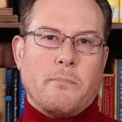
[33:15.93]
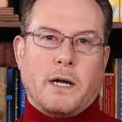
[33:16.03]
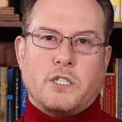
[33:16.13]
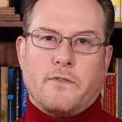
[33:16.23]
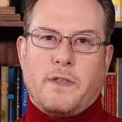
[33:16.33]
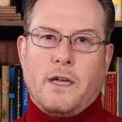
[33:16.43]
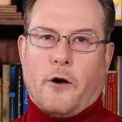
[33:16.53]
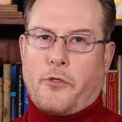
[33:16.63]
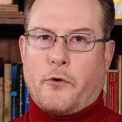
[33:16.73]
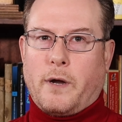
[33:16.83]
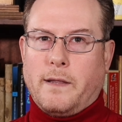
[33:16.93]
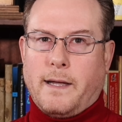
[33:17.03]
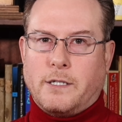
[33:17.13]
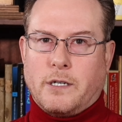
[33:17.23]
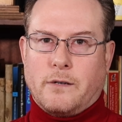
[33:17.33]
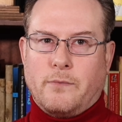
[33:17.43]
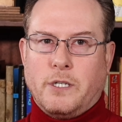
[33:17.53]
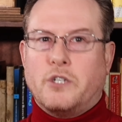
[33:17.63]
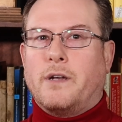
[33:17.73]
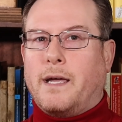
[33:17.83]
much of the Arthurian legend,
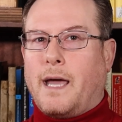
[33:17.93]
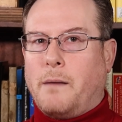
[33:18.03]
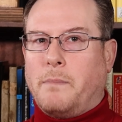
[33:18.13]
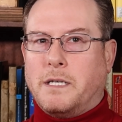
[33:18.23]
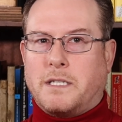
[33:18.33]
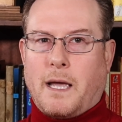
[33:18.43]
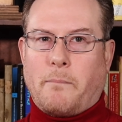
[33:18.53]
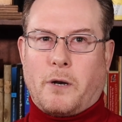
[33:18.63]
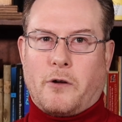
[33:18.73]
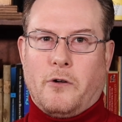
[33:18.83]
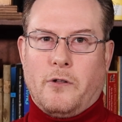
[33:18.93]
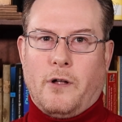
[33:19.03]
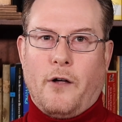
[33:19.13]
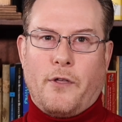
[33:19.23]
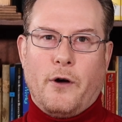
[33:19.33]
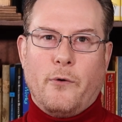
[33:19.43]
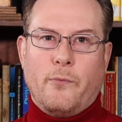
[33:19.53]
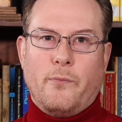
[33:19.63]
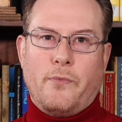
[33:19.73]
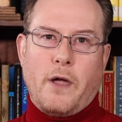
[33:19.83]
we should again be skeptical,
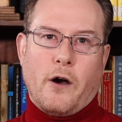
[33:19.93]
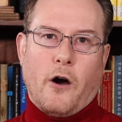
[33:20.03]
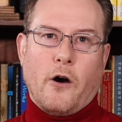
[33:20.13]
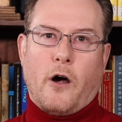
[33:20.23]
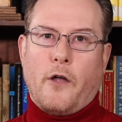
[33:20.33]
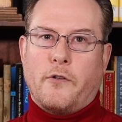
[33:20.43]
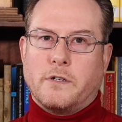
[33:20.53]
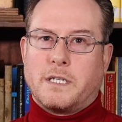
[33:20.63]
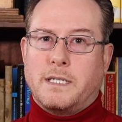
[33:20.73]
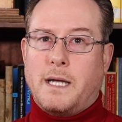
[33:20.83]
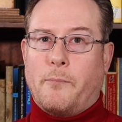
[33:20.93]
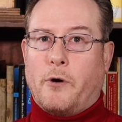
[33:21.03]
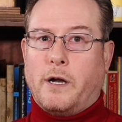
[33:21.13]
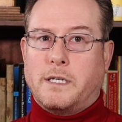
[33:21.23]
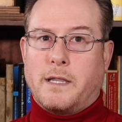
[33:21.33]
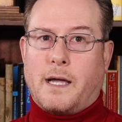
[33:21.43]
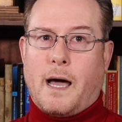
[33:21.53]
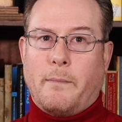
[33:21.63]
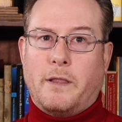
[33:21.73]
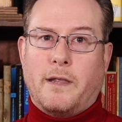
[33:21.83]
although there are authors contemporary to the
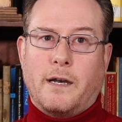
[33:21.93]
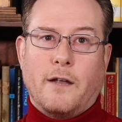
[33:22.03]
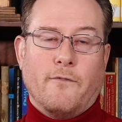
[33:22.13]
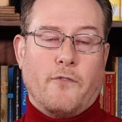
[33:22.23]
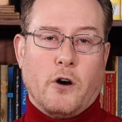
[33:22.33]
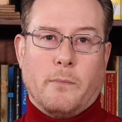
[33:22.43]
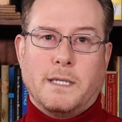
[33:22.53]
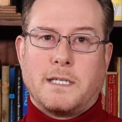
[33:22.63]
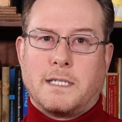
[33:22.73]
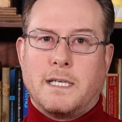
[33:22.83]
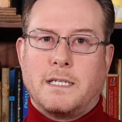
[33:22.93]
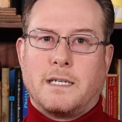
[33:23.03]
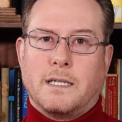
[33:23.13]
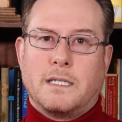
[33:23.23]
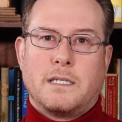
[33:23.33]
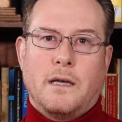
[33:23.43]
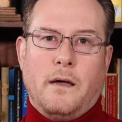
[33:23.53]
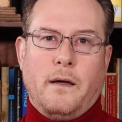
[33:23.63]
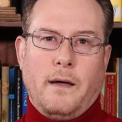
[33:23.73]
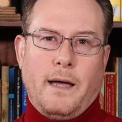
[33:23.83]
comet that confirm its existence.
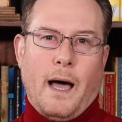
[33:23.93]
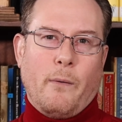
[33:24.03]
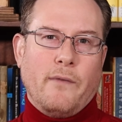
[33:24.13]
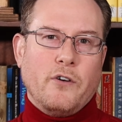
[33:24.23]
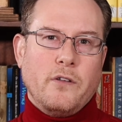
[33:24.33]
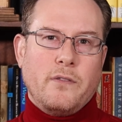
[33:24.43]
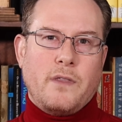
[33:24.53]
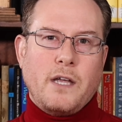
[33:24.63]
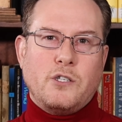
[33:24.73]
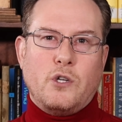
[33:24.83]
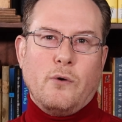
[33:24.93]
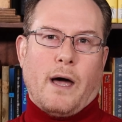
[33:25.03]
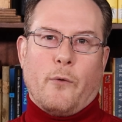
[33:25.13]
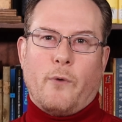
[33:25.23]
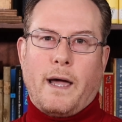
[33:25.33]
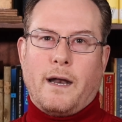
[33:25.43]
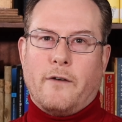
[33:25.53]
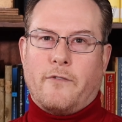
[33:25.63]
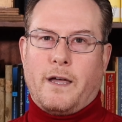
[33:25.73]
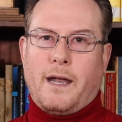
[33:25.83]
However, they do not write
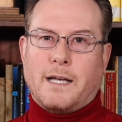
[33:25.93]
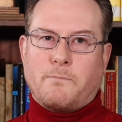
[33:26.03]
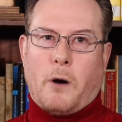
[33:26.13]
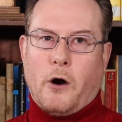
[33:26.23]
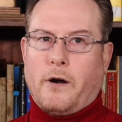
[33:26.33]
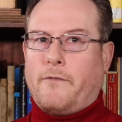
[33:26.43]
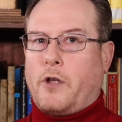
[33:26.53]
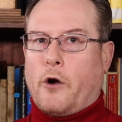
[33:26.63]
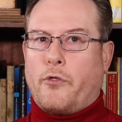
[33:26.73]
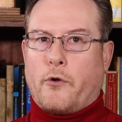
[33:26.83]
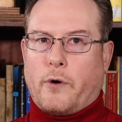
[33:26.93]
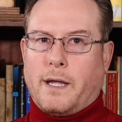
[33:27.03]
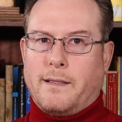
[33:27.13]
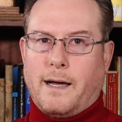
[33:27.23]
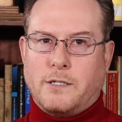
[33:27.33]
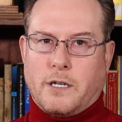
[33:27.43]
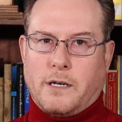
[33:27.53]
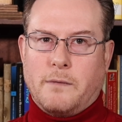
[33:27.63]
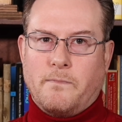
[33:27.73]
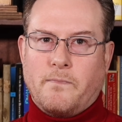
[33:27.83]
of it as part of the Arthurian legend.